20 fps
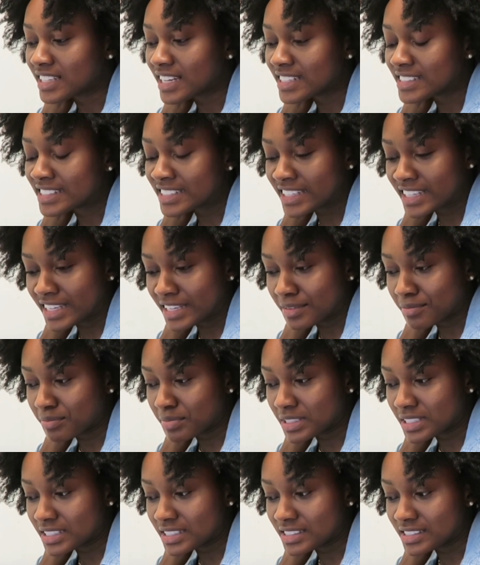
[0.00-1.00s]
got to
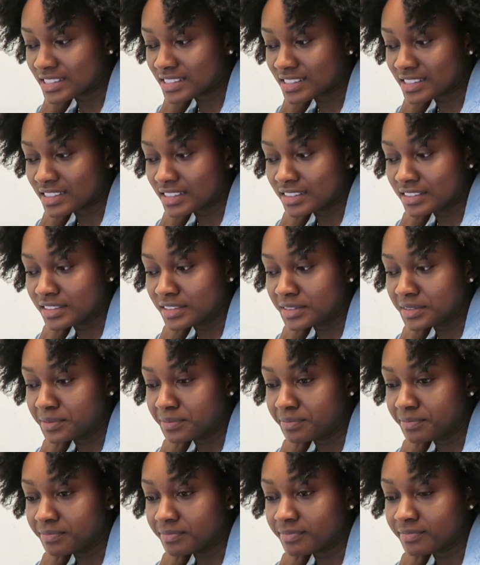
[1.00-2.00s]
campus.
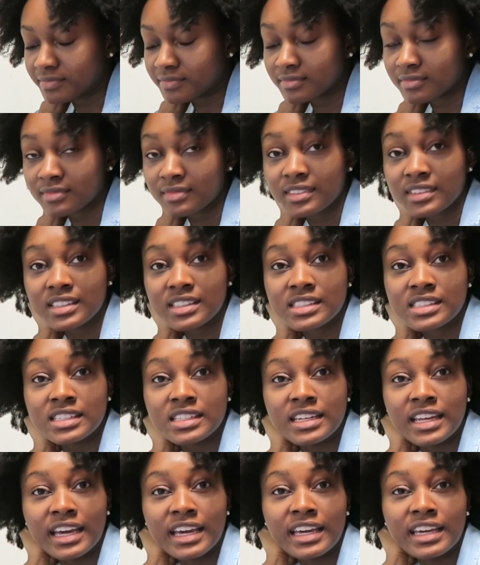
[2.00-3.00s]
Um,
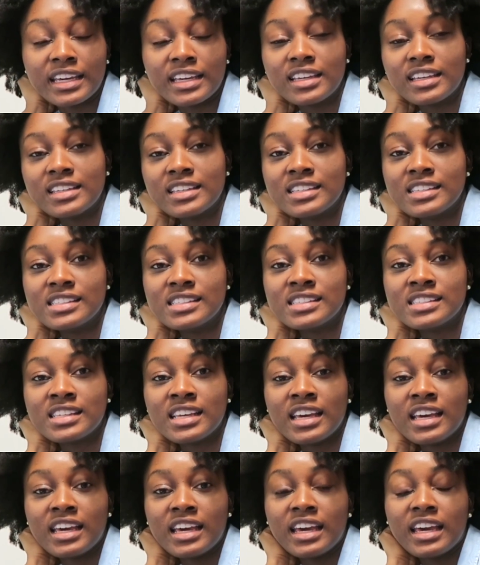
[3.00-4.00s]
today is
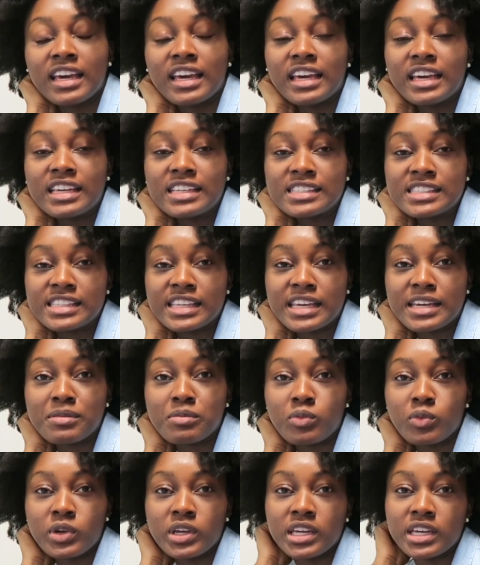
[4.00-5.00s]

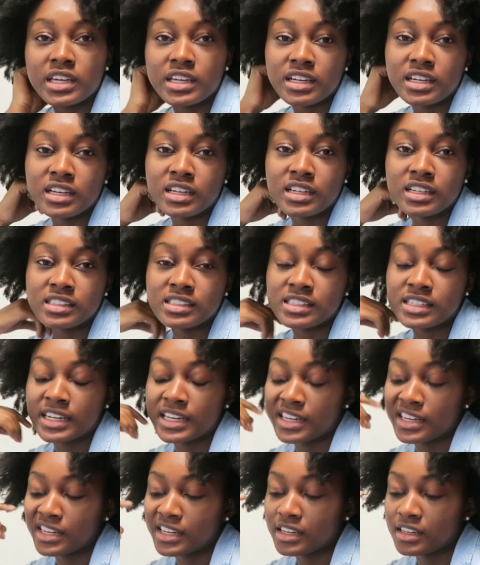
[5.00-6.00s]
exam week. Uh,
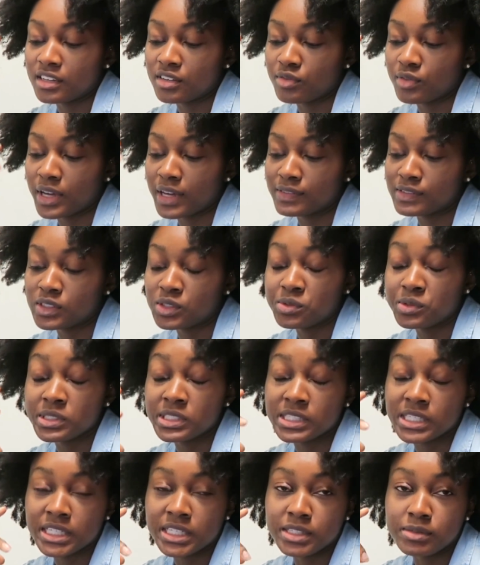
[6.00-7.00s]
today we have two
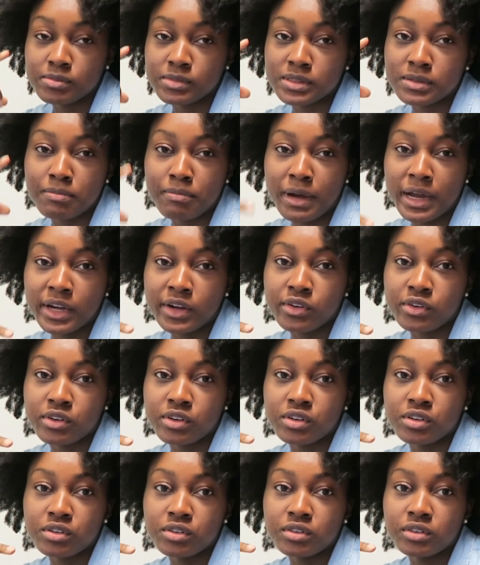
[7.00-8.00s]
exams,
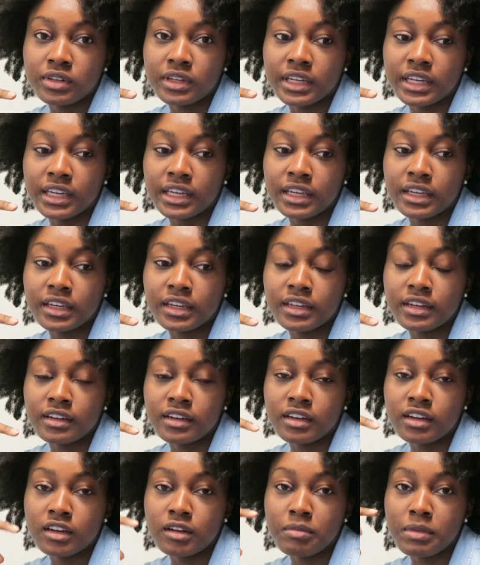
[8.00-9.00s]
micro
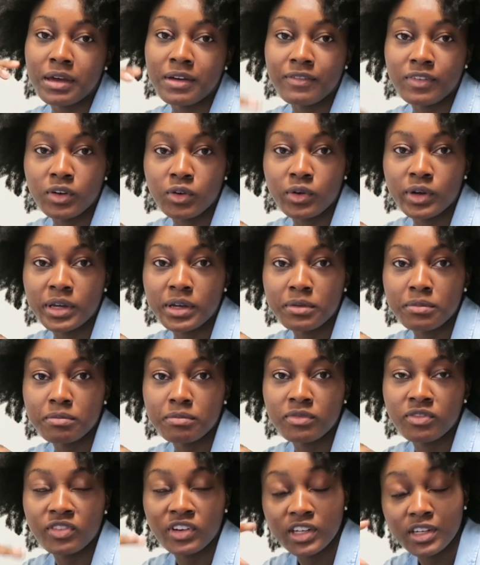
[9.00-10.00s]
and um,
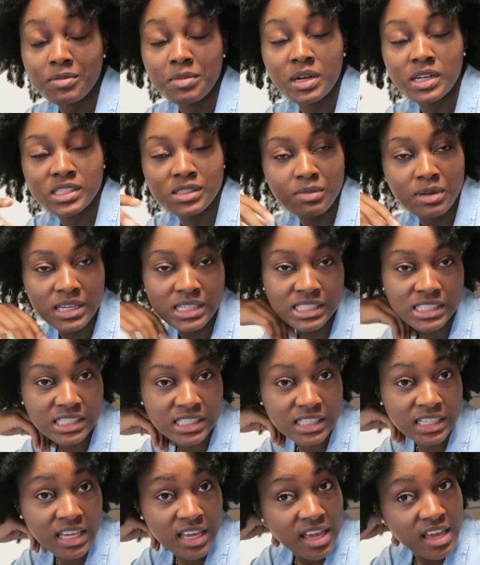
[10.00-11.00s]
FOM, fundamentals of
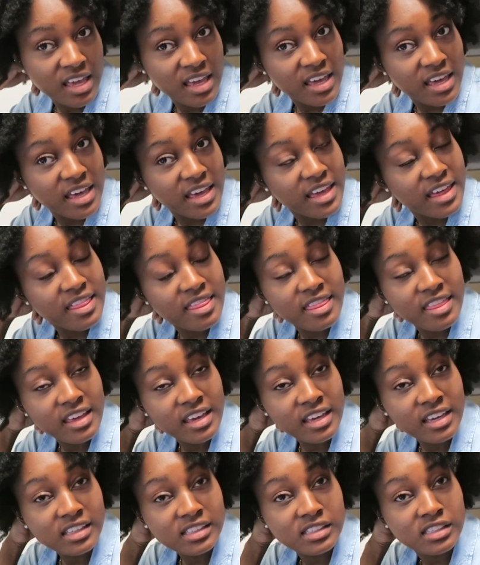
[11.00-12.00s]
medicine. And
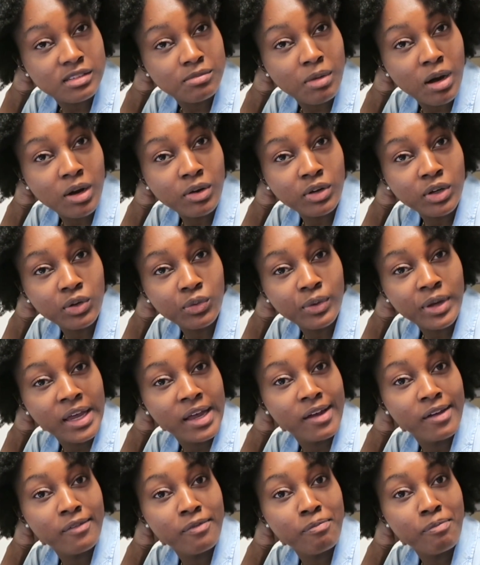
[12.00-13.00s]
then tomorrow we
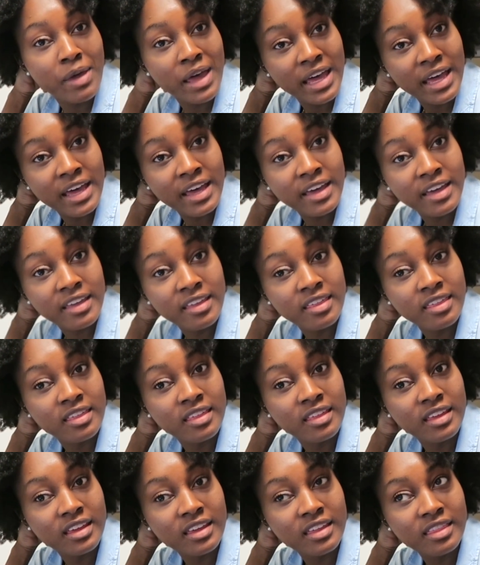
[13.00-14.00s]
have path
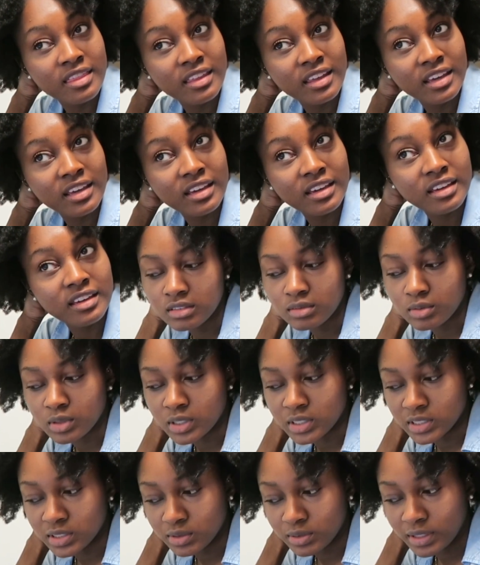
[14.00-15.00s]
and then
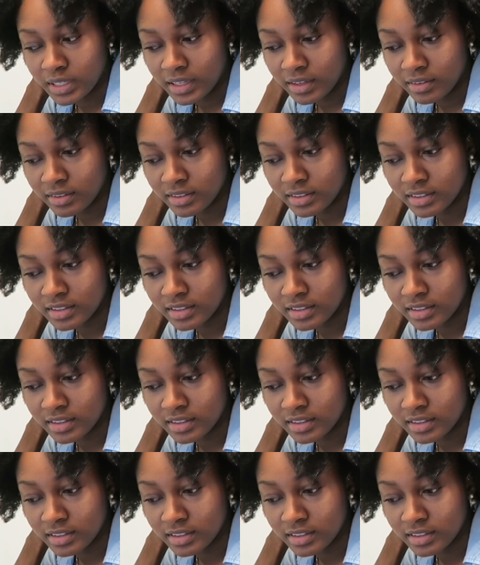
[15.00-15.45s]
what else do we have?